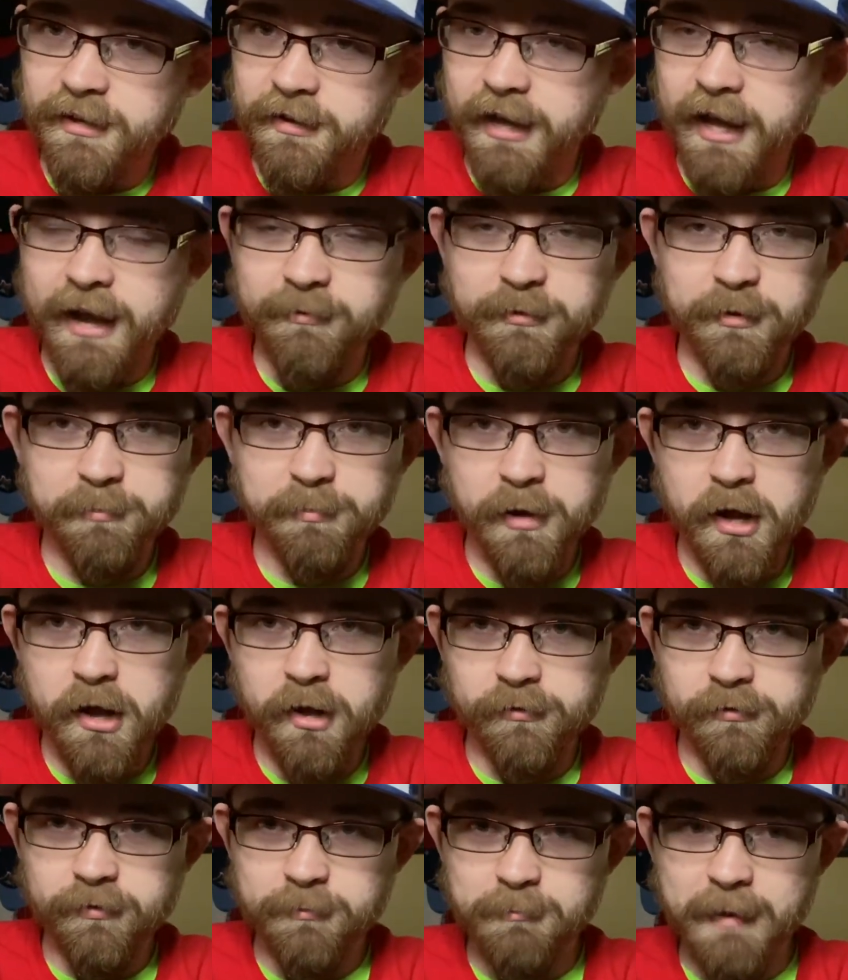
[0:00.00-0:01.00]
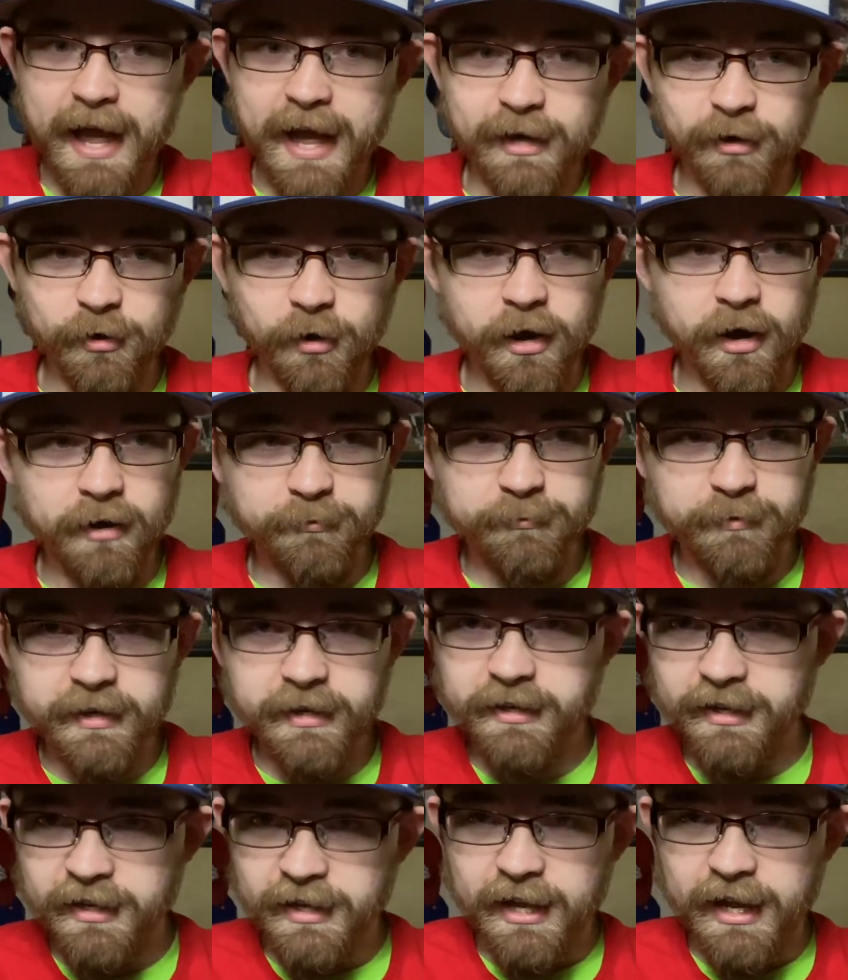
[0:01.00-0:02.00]
have the ball smack off
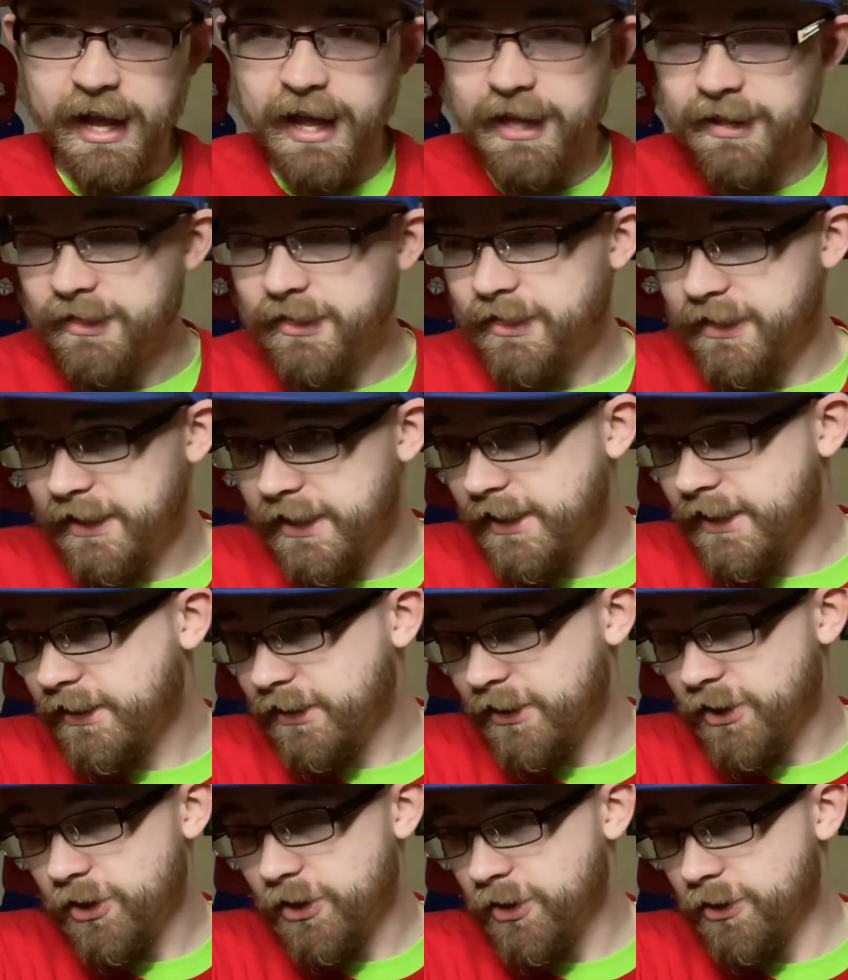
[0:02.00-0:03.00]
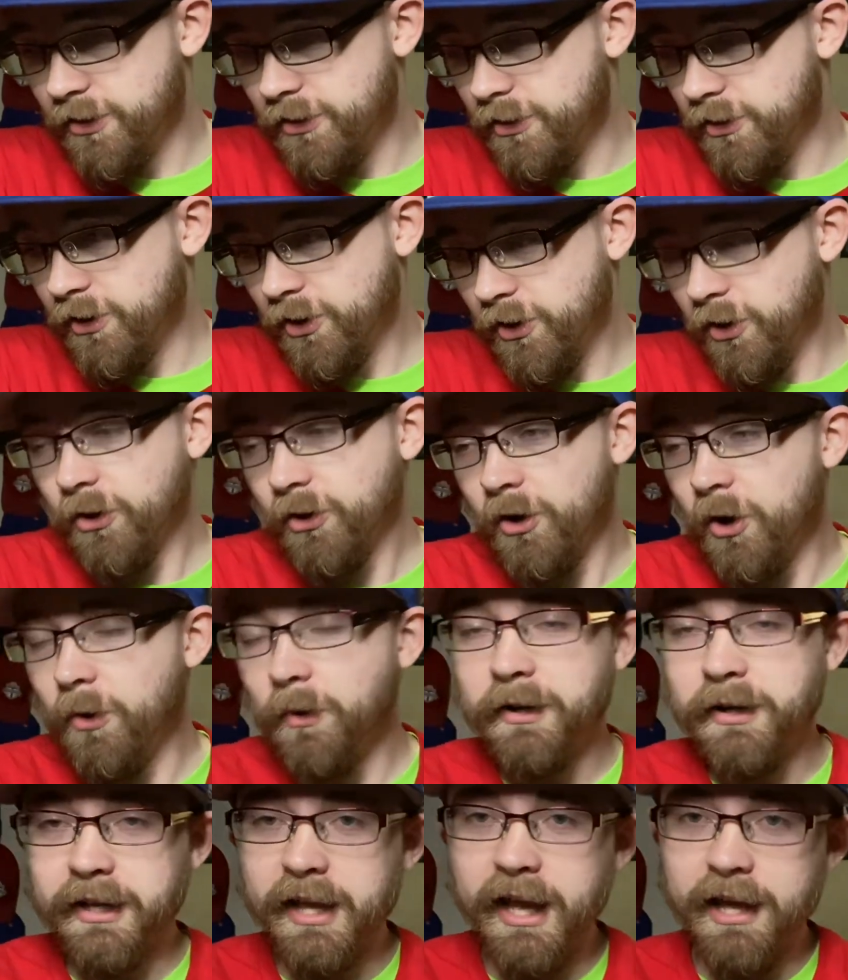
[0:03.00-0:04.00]
it, and think you're
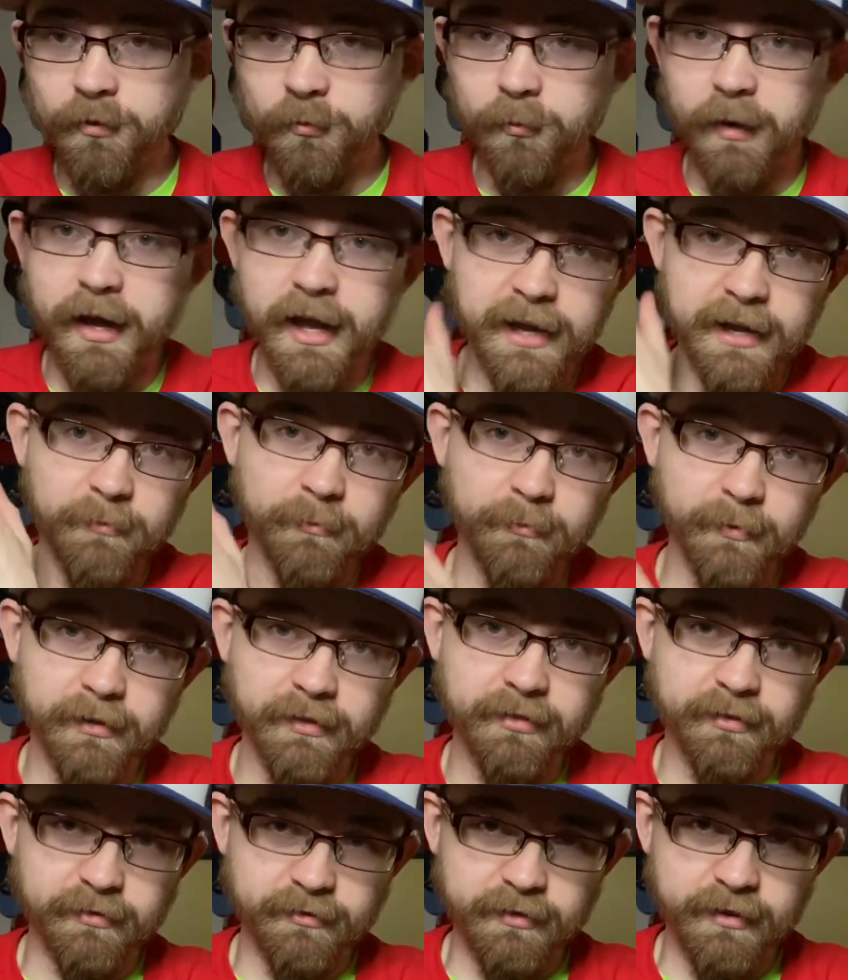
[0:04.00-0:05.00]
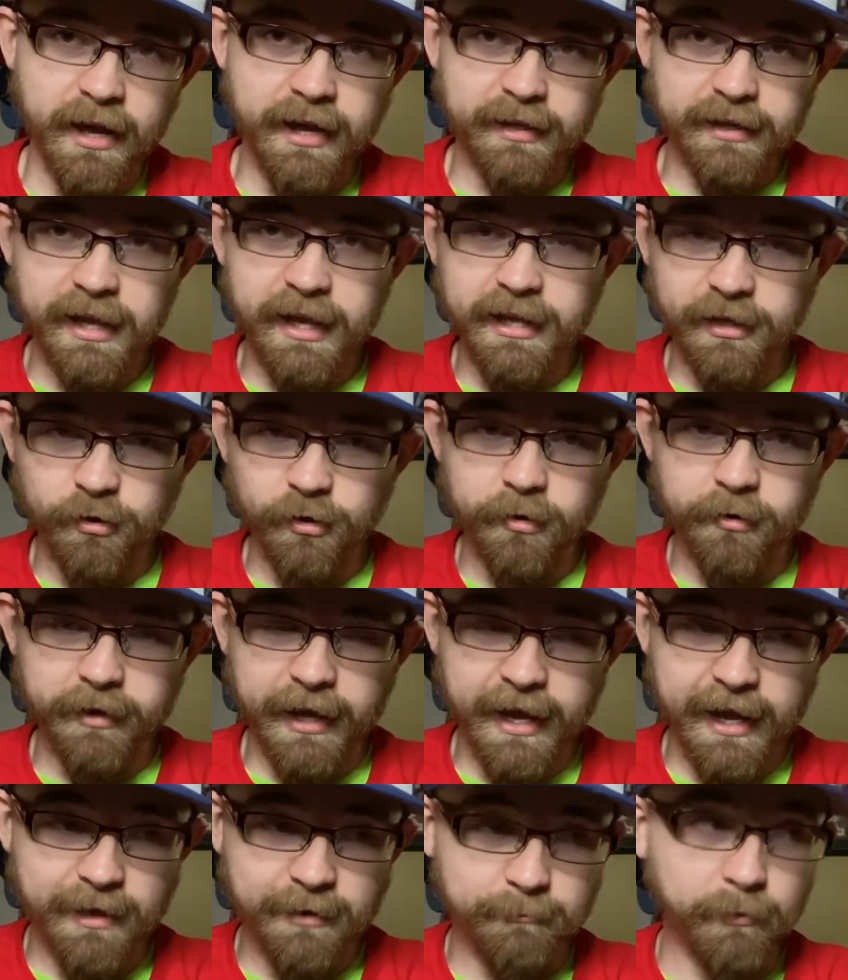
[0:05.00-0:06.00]
going to get away with not getting called a
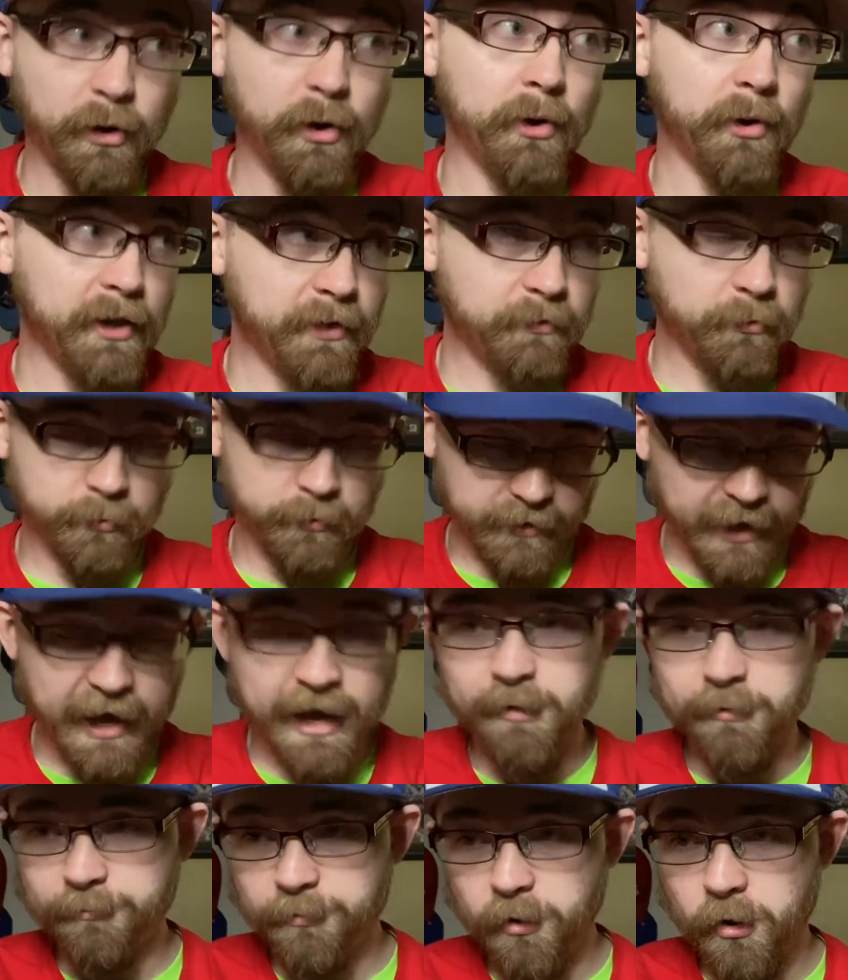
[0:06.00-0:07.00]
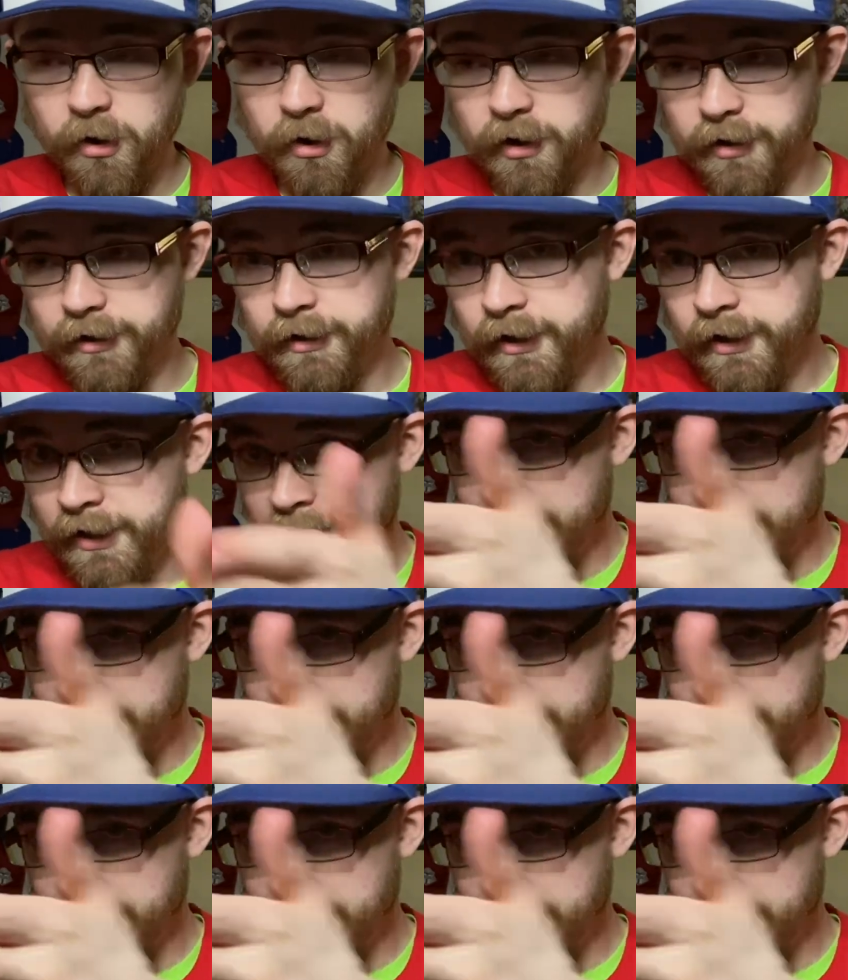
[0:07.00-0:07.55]
handball, even without VAR.